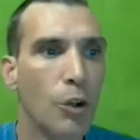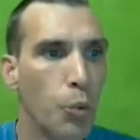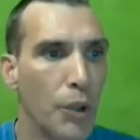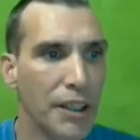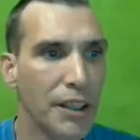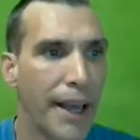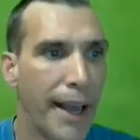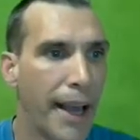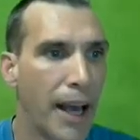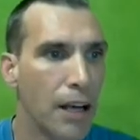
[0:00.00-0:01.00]
will
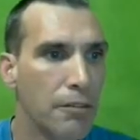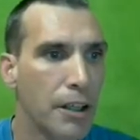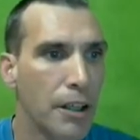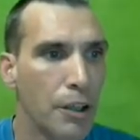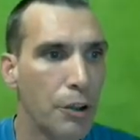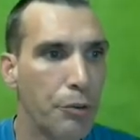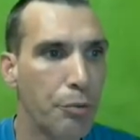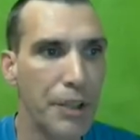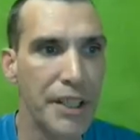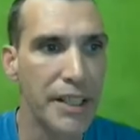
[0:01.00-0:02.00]
have three